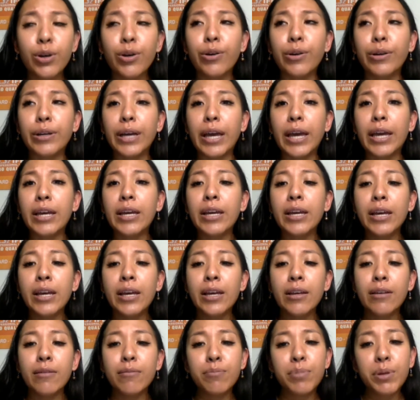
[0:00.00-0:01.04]
Okay,
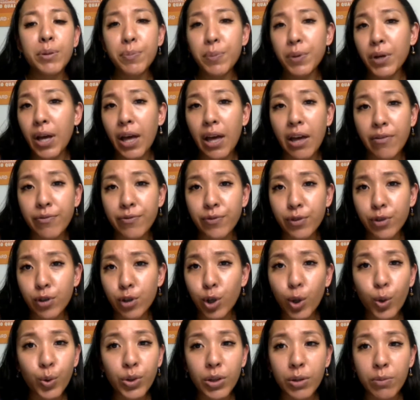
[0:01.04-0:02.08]
people have
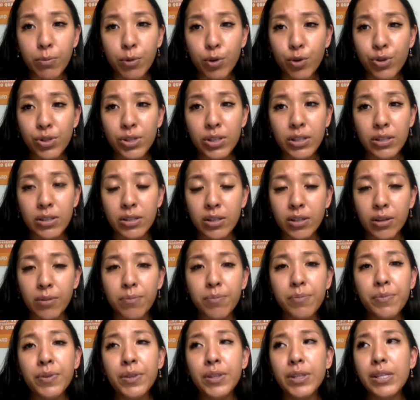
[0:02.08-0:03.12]
low immune
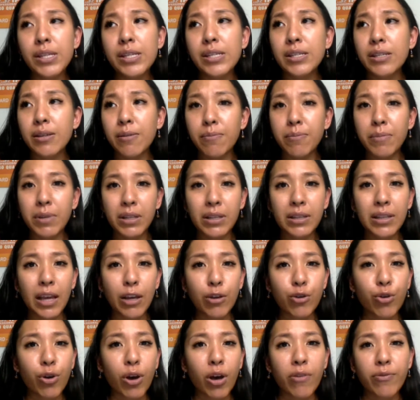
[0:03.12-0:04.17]
system doesn't mean
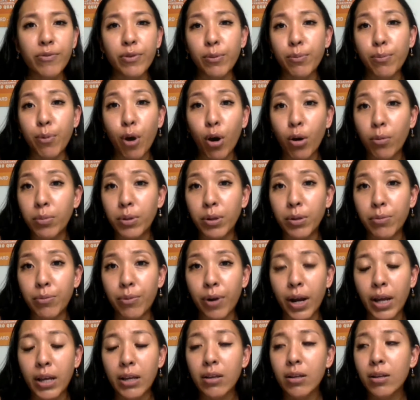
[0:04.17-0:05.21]
that you have a problem,
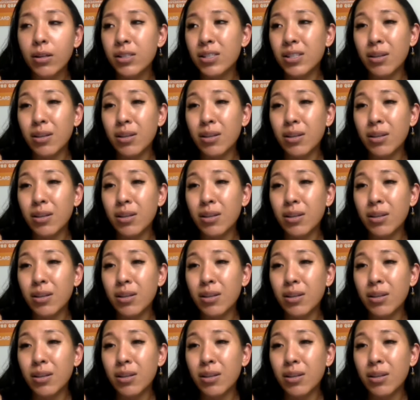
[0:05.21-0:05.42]
right?